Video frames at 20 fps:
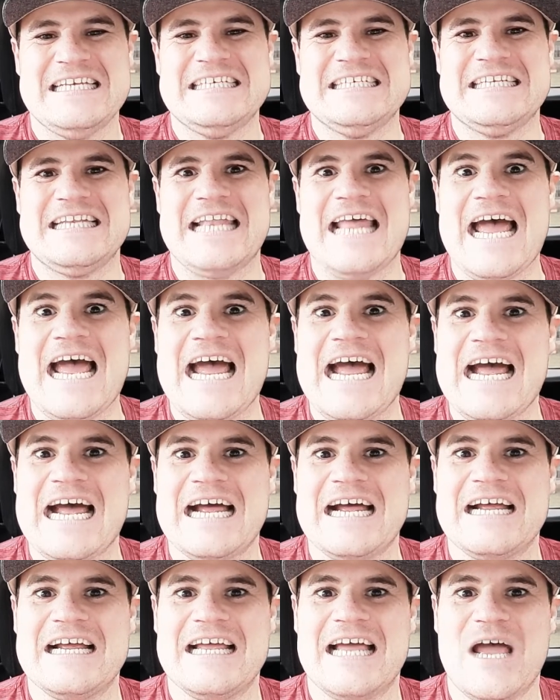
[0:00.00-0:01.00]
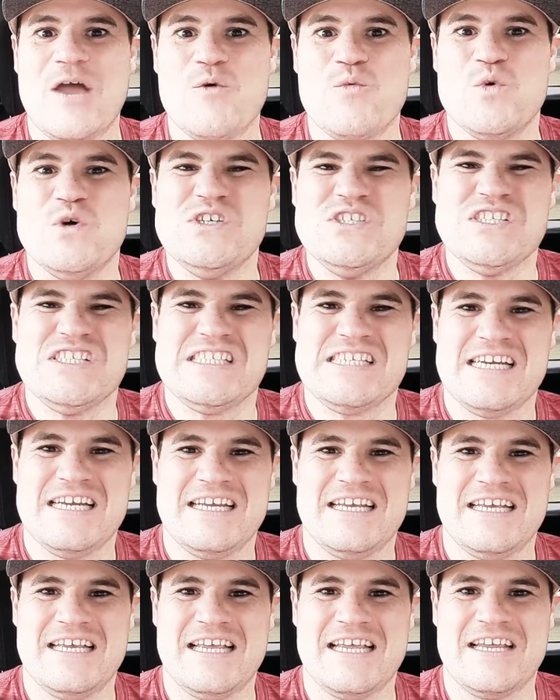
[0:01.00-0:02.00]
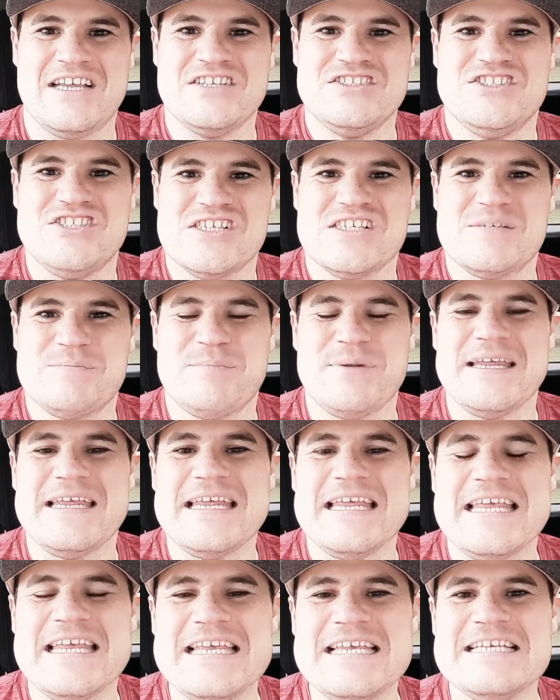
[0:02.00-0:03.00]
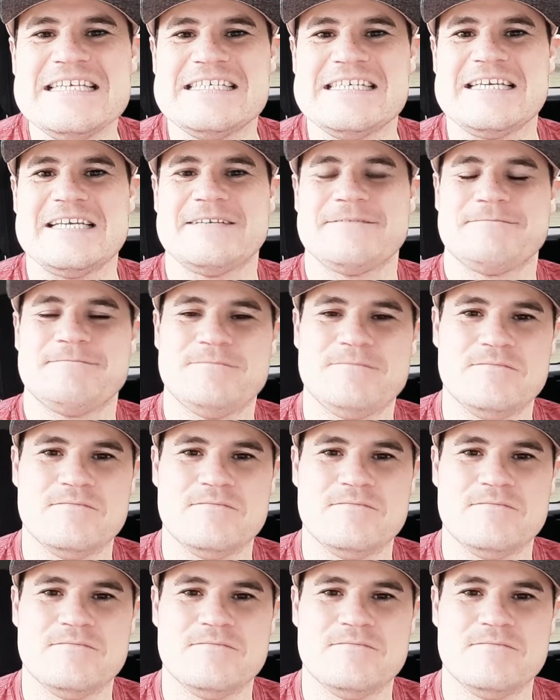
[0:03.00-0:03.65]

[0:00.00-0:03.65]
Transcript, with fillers: And I wish it could just be easy.